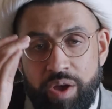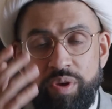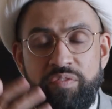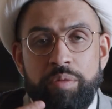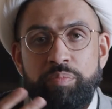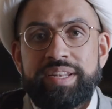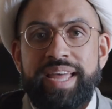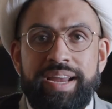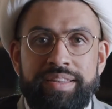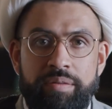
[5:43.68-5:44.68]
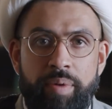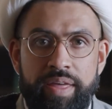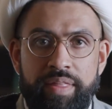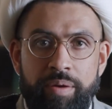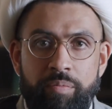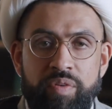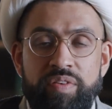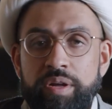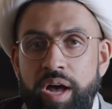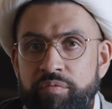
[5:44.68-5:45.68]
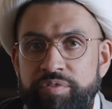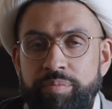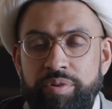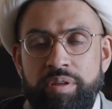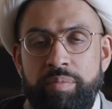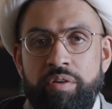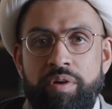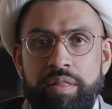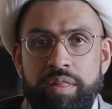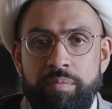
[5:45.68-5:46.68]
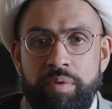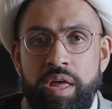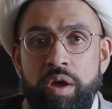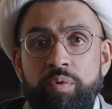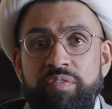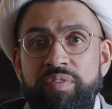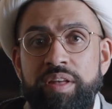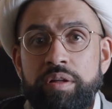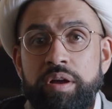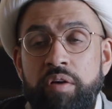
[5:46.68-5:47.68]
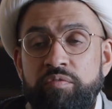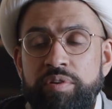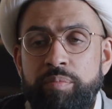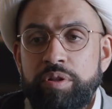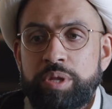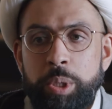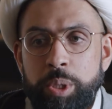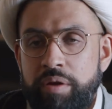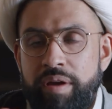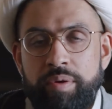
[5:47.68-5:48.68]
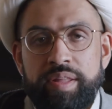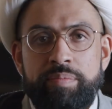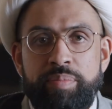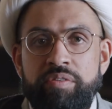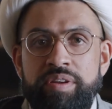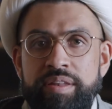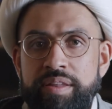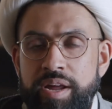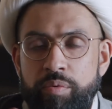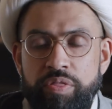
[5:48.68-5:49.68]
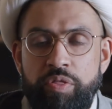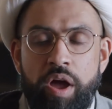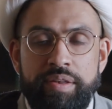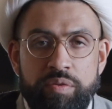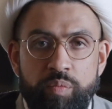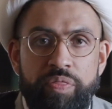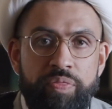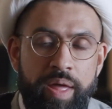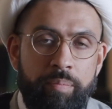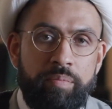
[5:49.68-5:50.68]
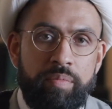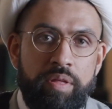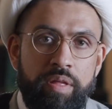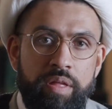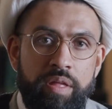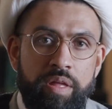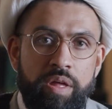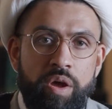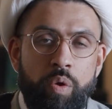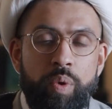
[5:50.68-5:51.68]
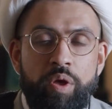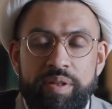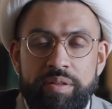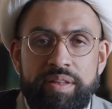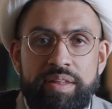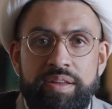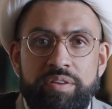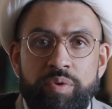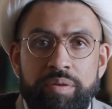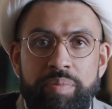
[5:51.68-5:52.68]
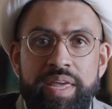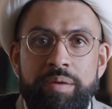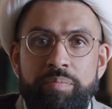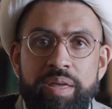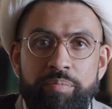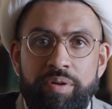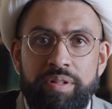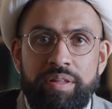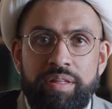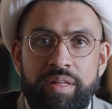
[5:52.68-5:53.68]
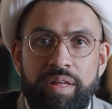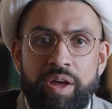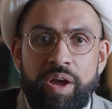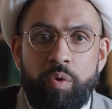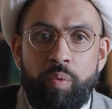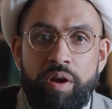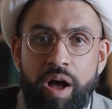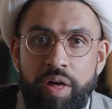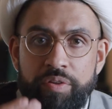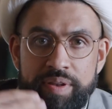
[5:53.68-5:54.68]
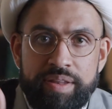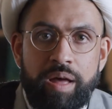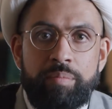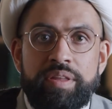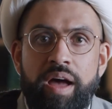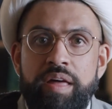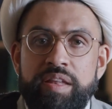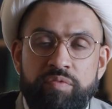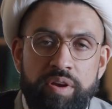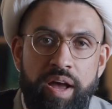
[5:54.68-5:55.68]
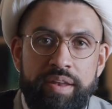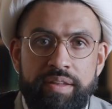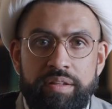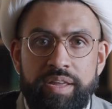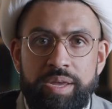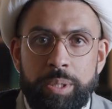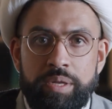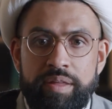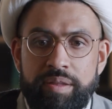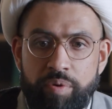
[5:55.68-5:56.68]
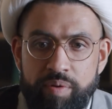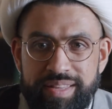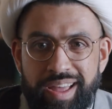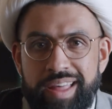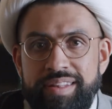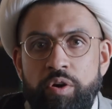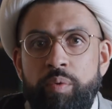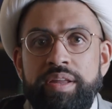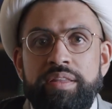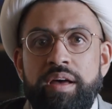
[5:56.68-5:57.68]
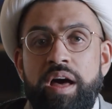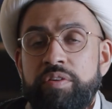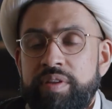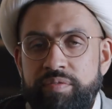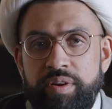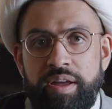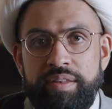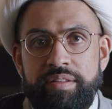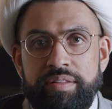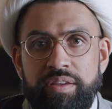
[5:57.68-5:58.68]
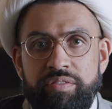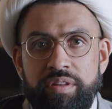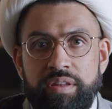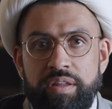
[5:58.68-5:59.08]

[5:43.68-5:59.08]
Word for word: We feel protected by them. We feel comfortable to be around them. We feel comfortable to share our experiences, our thoughts with them. We also seek toward being people where others come to us for consultation as opposed to us going to others for consultation.